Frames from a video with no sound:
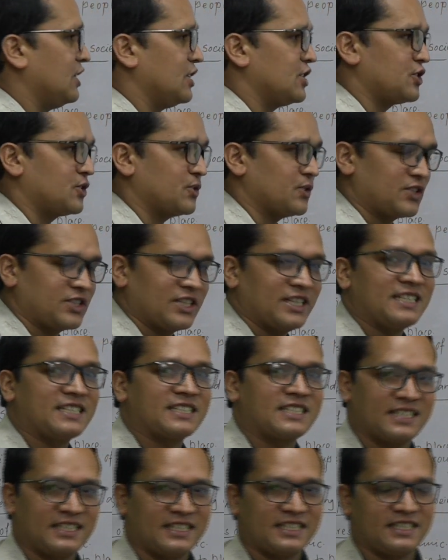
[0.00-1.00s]
Social
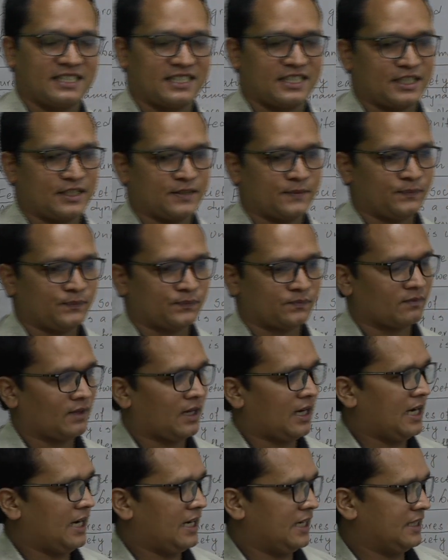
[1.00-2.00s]
Studies,
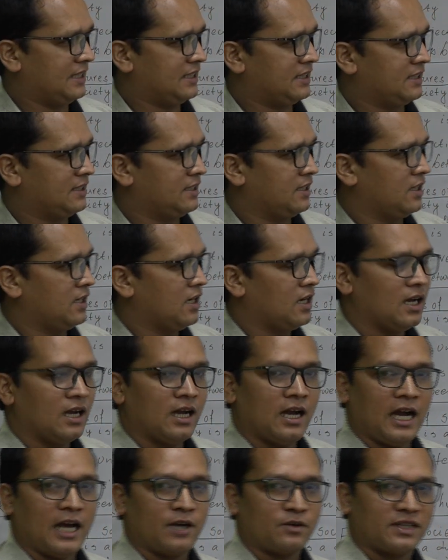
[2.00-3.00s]
and
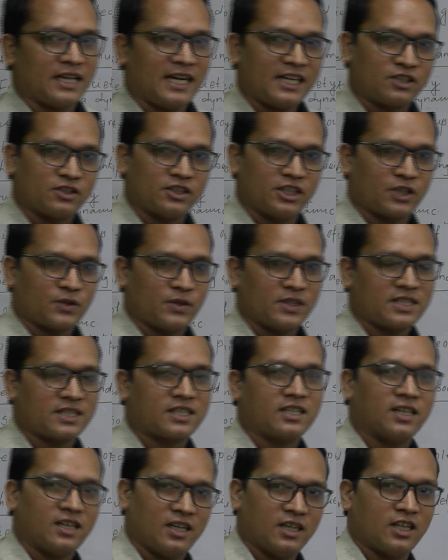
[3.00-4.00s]
I would like to
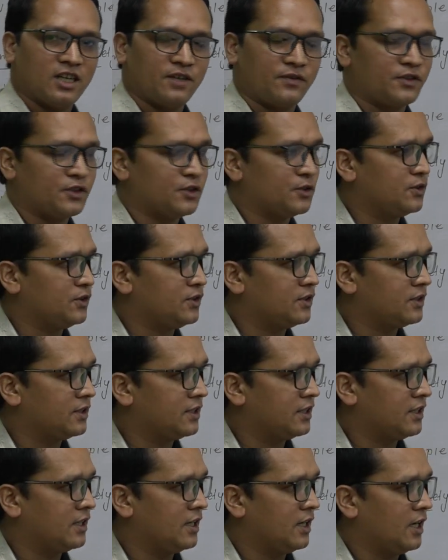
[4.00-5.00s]
request all of you,
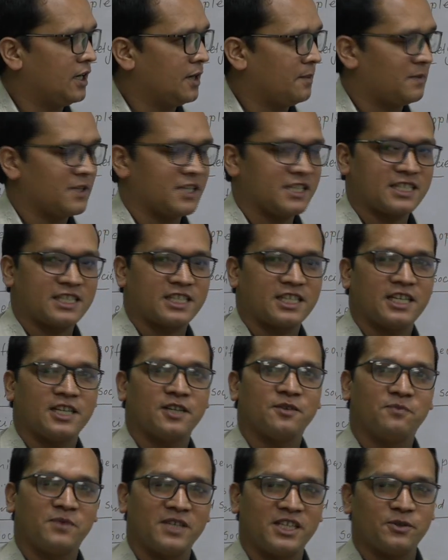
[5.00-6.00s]
please
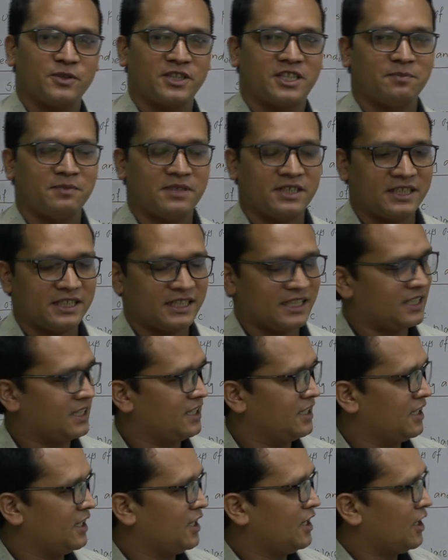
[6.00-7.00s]
be with me
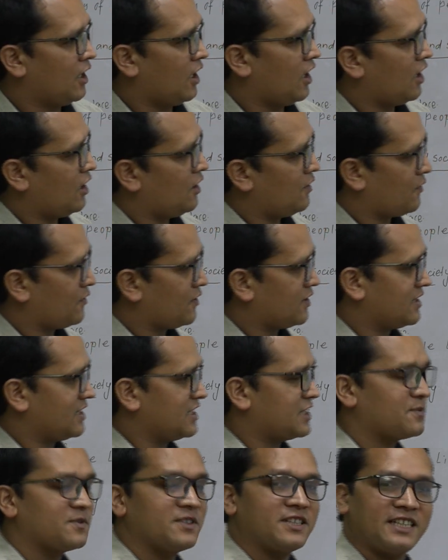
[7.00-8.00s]
for
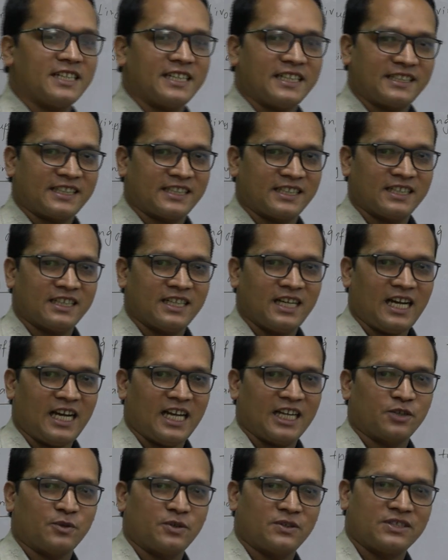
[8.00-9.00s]
this period,
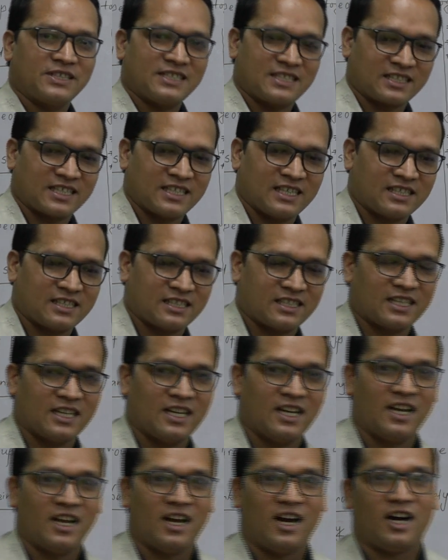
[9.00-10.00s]
and we will discuss
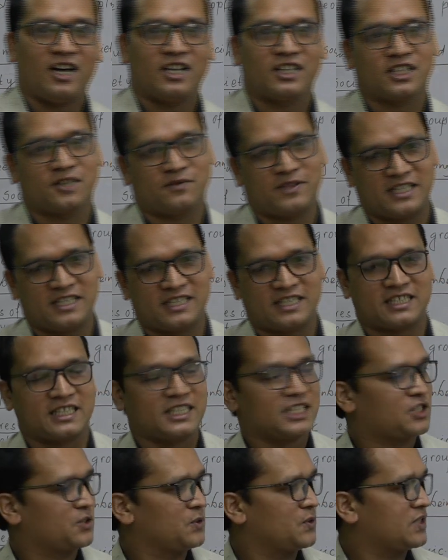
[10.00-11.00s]
on the various
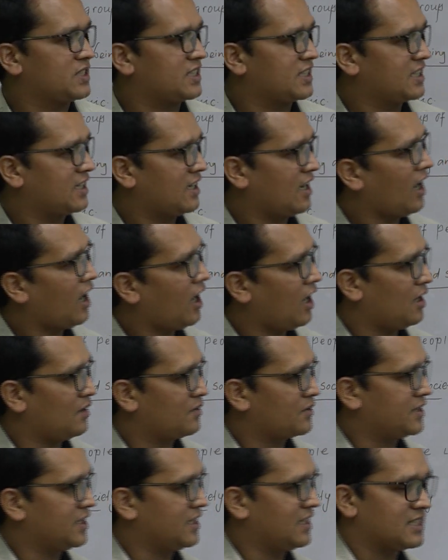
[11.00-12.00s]
issues
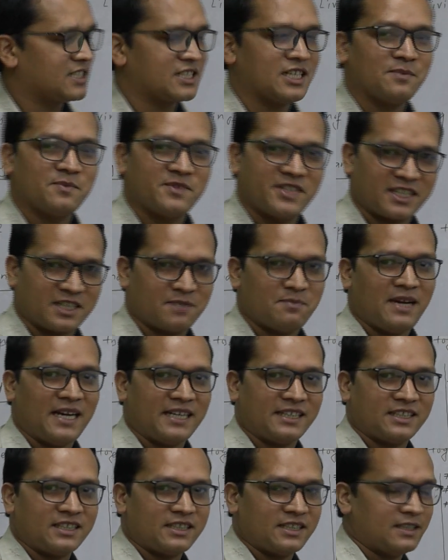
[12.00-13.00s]
of the subject
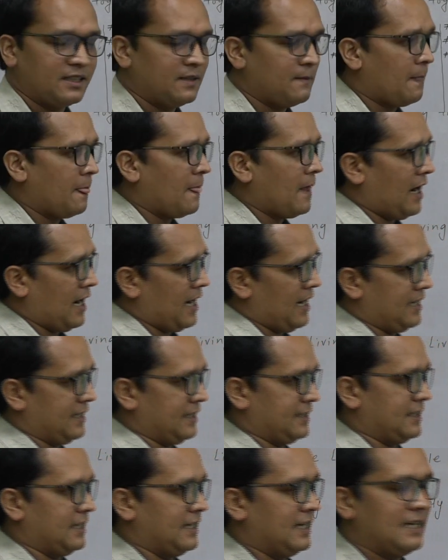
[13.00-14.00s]
matter.
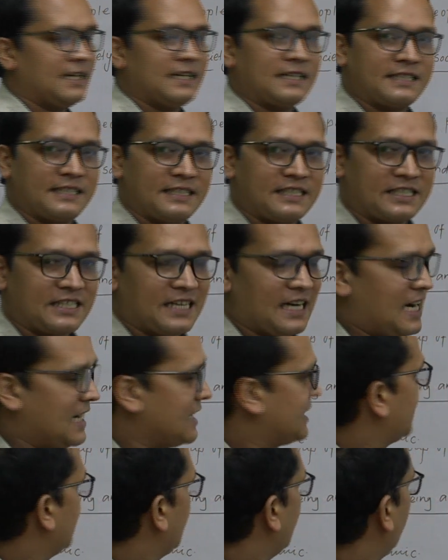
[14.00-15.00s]
And let's
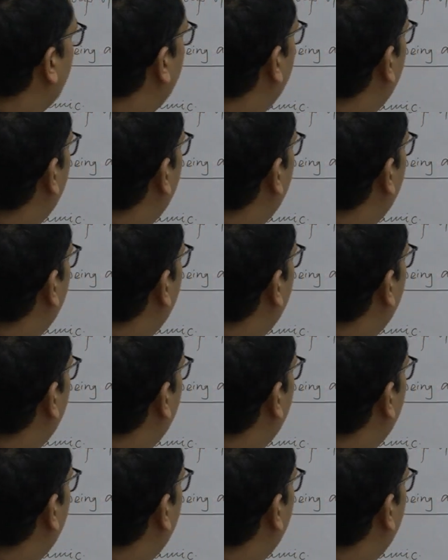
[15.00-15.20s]
start the